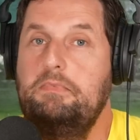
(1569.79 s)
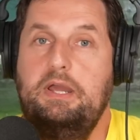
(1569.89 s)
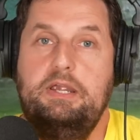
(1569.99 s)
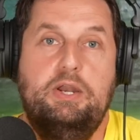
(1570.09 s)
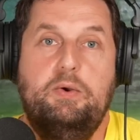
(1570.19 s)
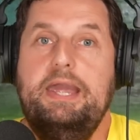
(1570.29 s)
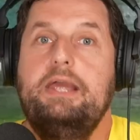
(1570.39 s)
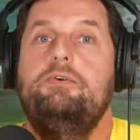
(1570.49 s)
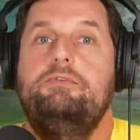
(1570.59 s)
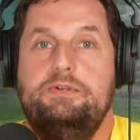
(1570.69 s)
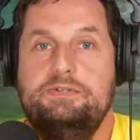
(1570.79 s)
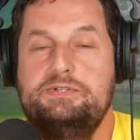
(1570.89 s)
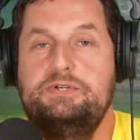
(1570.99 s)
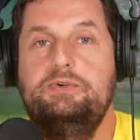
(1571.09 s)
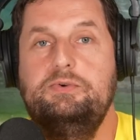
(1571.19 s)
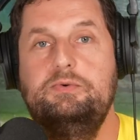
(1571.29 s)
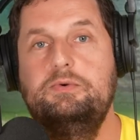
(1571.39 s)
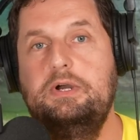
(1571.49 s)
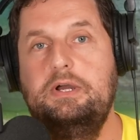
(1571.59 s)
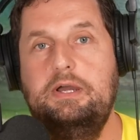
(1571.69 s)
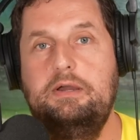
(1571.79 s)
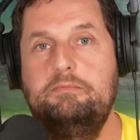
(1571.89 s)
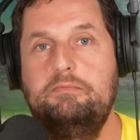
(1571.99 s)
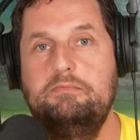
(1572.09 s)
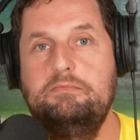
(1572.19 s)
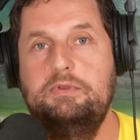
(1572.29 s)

you know, ignorant to um,